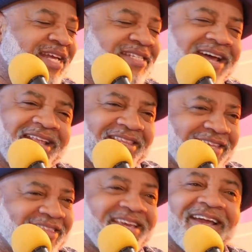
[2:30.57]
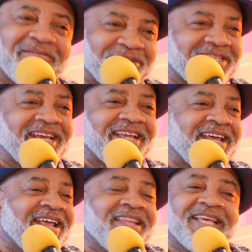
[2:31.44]
That's not the thing. I'm just
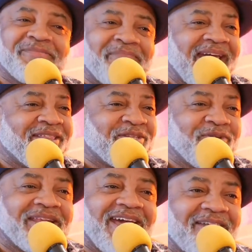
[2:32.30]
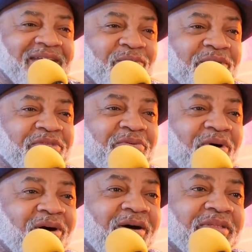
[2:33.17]
saying that's bad that you got to have that with
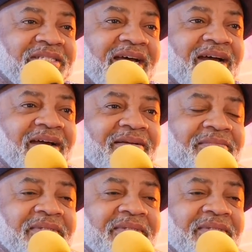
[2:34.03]
you all the time.